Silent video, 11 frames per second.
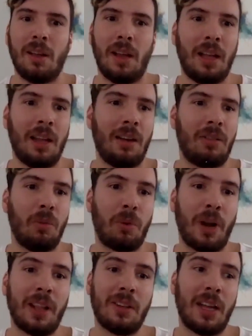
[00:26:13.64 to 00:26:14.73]
And to
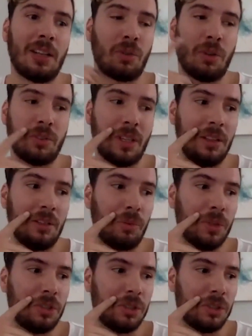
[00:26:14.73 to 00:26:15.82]
Brandon, I trust the
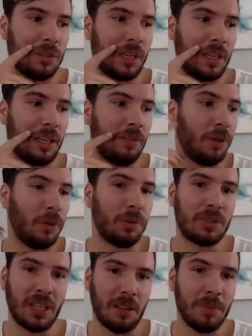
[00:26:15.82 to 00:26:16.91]
intuition. Like, if you
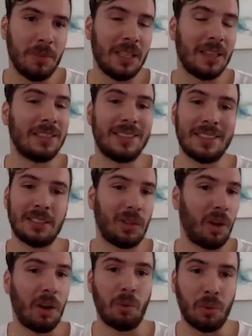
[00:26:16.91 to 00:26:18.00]
tell me this is the
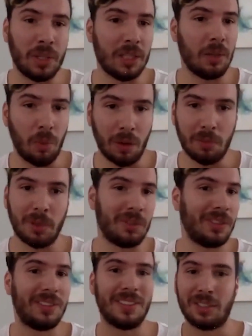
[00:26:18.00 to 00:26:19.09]
song I really want because
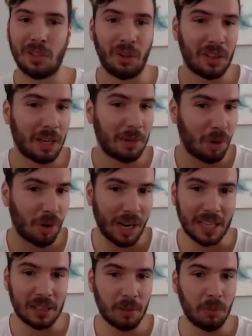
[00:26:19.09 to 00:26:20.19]
it's the song that I'm
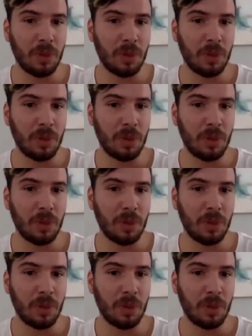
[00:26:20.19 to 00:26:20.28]
connecting